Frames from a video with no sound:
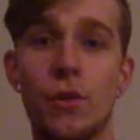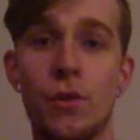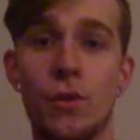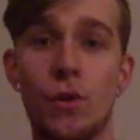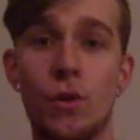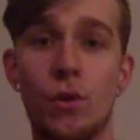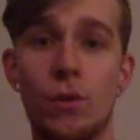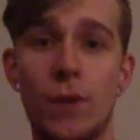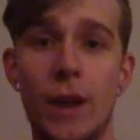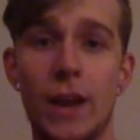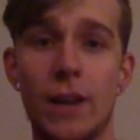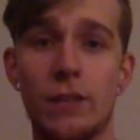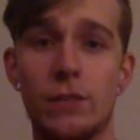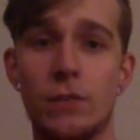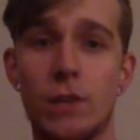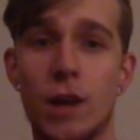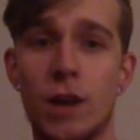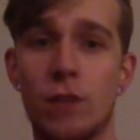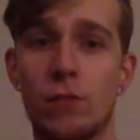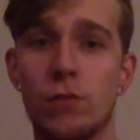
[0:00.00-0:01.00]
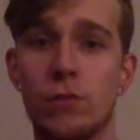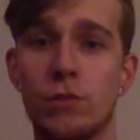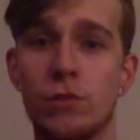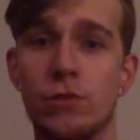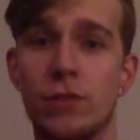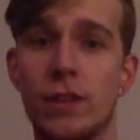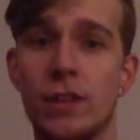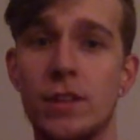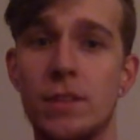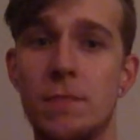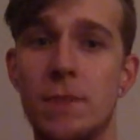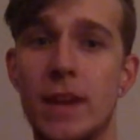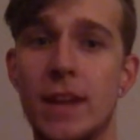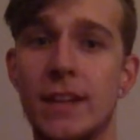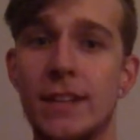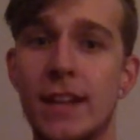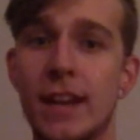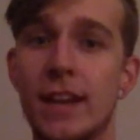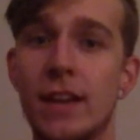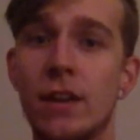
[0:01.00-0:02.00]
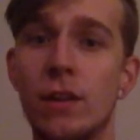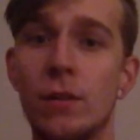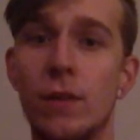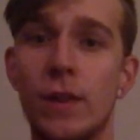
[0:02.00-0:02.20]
Thor Ragnarok was directed by Taika